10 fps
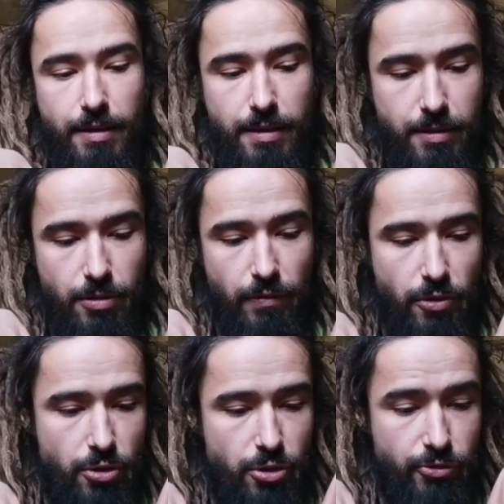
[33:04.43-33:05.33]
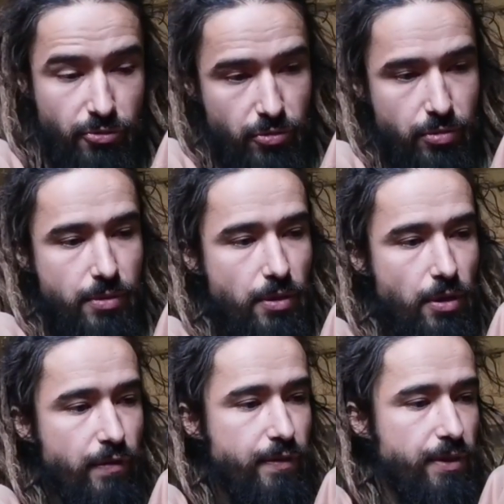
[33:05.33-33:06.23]
oftentimes today
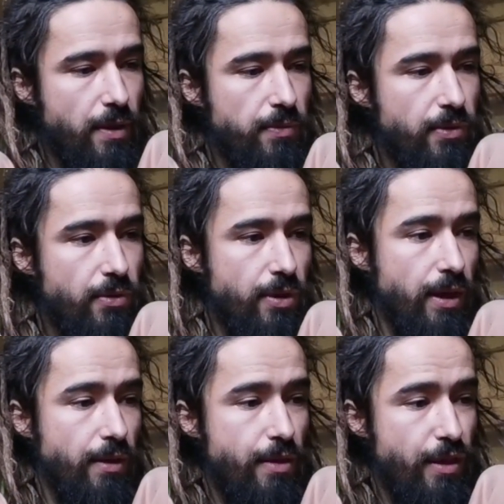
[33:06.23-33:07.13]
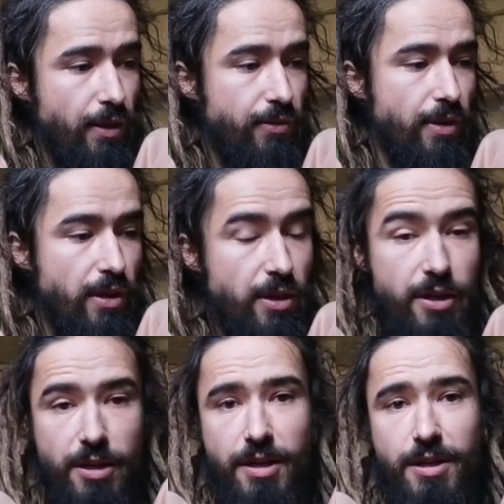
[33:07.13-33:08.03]
things are, and that is
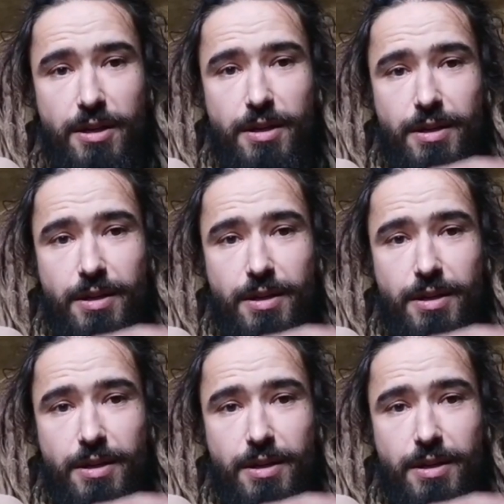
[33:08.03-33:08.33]
okay.